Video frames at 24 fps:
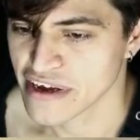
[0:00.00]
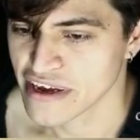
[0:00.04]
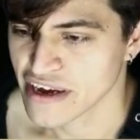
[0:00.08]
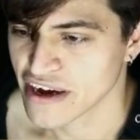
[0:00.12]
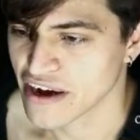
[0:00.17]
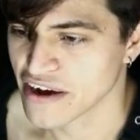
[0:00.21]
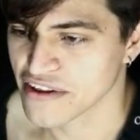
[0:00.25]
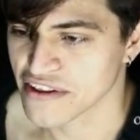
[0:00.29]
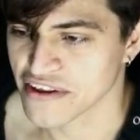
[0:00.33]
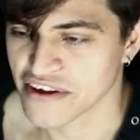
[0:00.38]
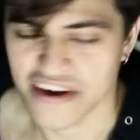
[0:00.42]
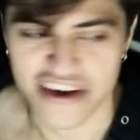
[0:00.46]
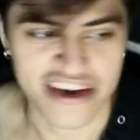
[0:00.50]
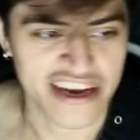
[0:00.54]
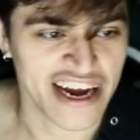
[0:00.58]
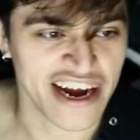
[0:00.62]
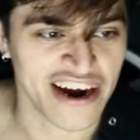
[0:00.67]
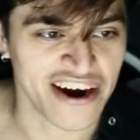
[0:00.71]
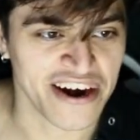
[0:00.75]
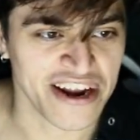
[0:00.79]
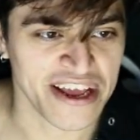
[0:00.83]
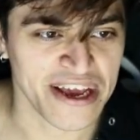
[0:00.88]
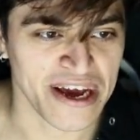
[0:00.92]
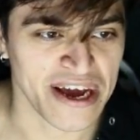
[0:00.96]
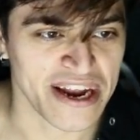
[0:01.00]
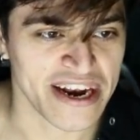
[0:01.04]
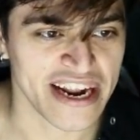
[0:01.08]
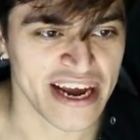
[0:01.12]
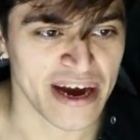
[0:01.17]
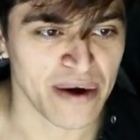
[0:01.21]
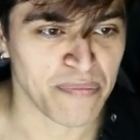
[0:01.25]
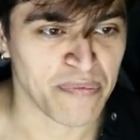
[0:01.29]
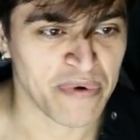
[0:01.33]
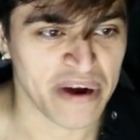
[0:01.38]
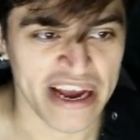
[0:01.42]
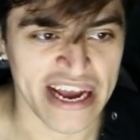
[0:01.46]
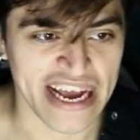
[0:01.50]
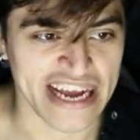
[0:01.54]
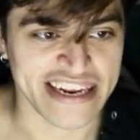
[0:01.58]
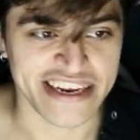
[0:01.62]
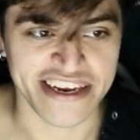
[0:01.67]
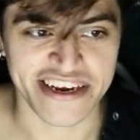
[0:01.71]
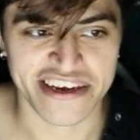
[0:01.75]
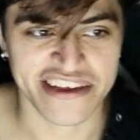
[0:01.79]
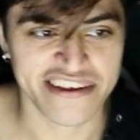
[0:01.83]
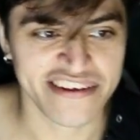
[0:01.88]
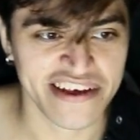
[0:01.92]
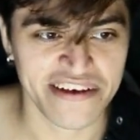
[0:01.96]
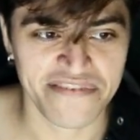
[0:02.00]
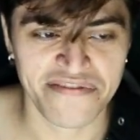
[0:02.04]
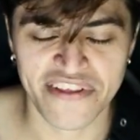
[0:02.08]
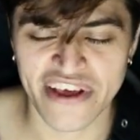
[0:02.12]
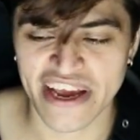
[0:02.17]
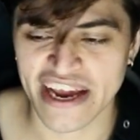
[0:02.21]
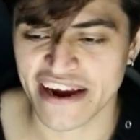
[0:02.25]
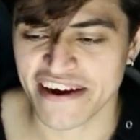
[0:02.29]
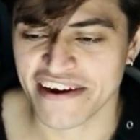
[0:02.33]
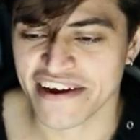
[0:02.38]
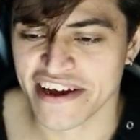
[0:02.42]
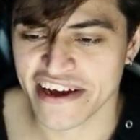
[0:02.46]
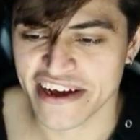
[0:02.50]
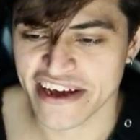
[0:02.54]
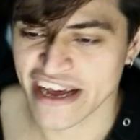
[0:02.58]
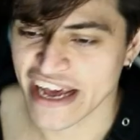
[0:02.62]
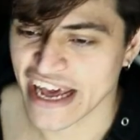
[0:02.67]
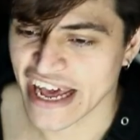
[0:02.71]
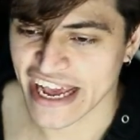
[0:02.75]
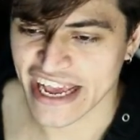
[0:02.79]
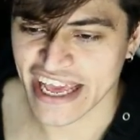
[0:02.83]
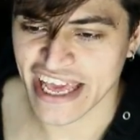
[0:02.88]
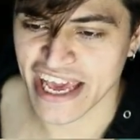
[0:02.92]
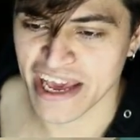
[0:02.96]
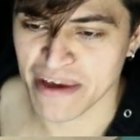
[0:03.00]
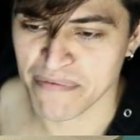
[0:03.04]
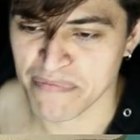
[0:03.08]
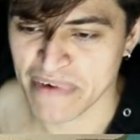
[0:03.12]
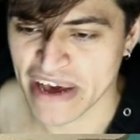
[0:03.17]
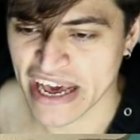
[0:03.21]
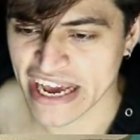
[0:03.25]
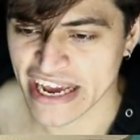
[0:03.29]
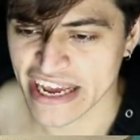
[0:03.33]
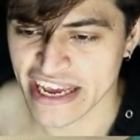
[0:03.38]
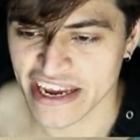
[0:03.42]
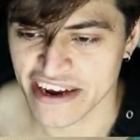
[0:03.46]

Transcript: Oh look, I already got an outbreak. I just left the area. I came back.